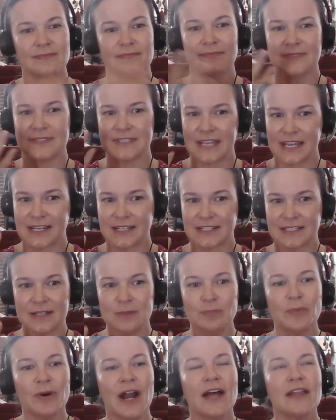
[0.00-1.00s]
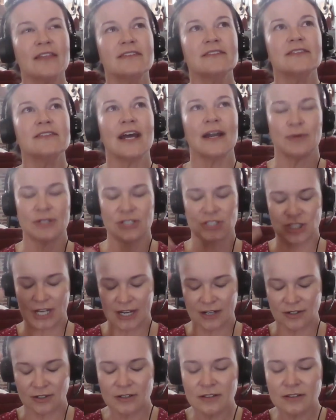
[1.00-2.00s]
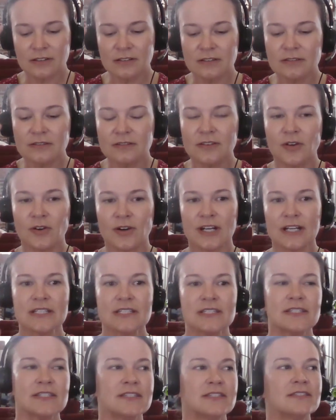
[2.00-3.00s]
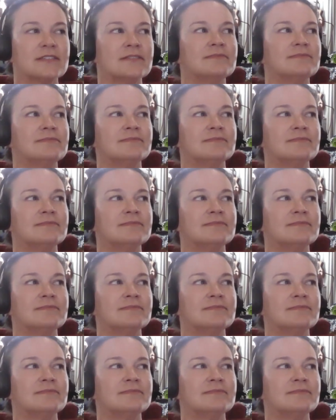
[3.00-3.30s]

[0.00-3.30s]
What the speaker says: take deep breaths. I would channel Lawrence